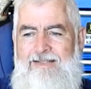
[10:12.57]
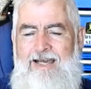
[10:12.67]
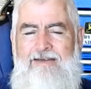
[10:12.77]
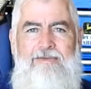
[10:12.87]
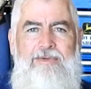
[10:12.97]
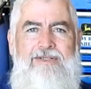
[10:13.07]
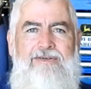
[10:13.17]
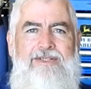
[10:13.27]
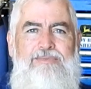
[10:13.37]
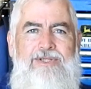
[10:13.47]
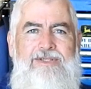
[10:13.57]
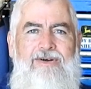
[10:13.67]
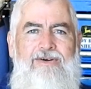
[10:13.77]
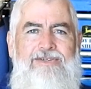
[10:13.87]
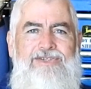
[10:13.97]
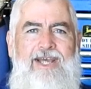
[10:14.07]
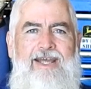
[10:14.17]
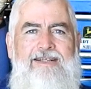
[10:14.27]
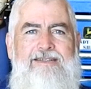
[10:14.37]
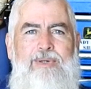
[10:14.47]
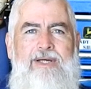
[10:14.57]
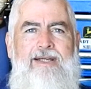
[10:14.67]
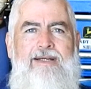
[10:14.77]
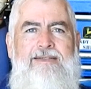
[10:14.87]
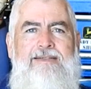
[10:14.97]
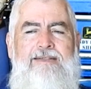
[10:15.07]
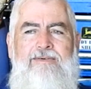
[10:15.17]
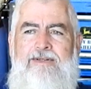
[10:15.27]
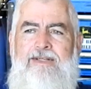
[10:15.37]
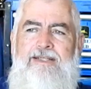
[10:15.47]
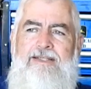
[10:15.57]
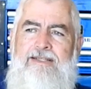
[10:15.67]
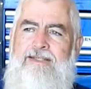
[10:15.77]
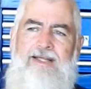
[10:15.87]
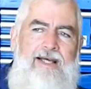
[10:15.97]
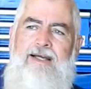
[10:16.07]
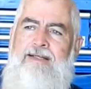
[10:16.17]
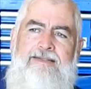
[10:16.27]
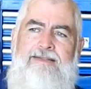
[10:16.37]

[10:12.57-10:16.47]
gave him his Christmas stock, and Santa's been, and you want this? And he's, nah.